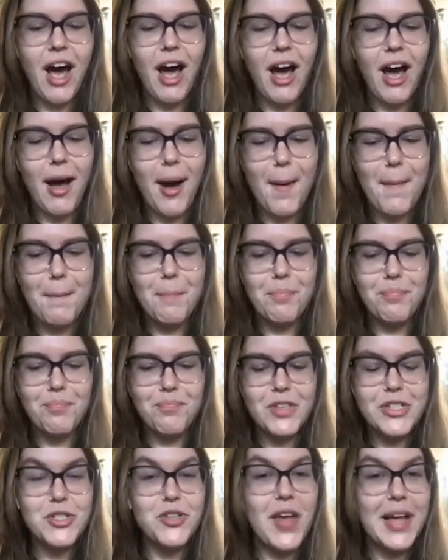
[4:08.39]
um,
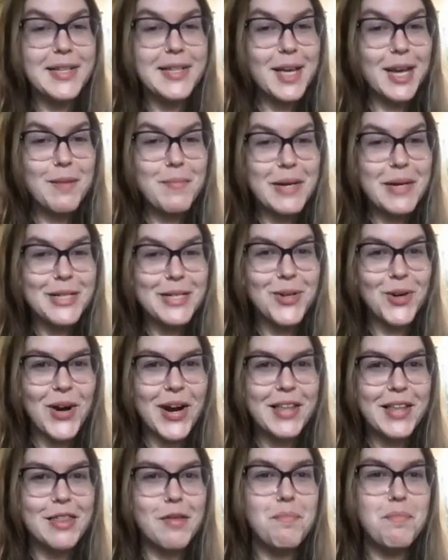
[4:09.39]
so that's going to be
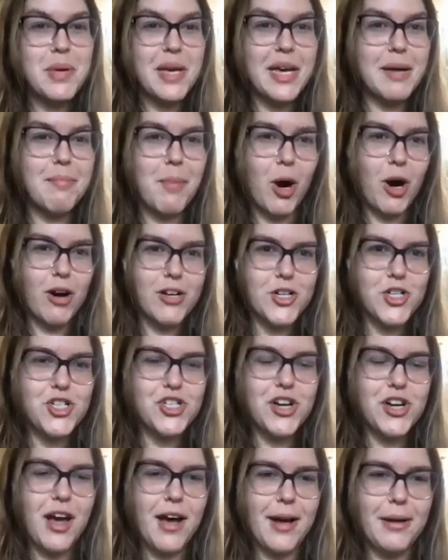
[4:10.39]
during the big
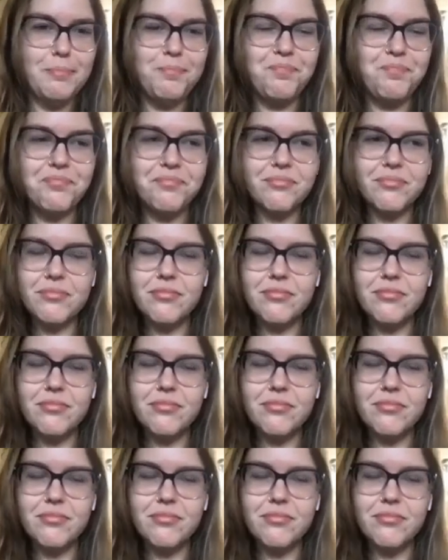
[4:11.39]
march um,